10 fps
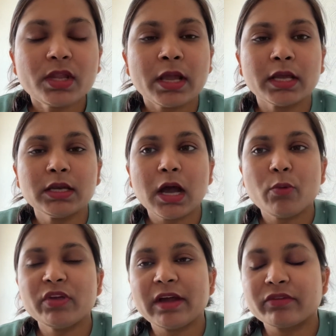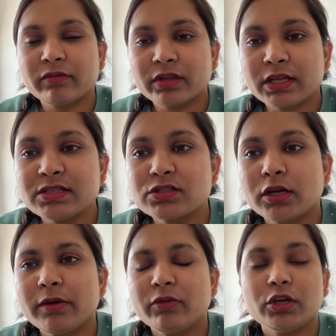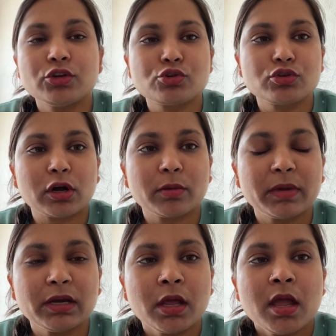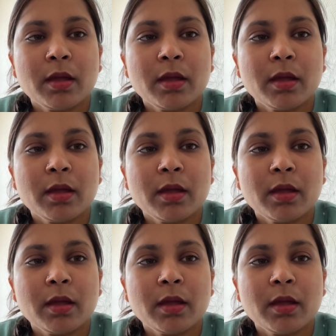And now we have given the insulin. We need to document.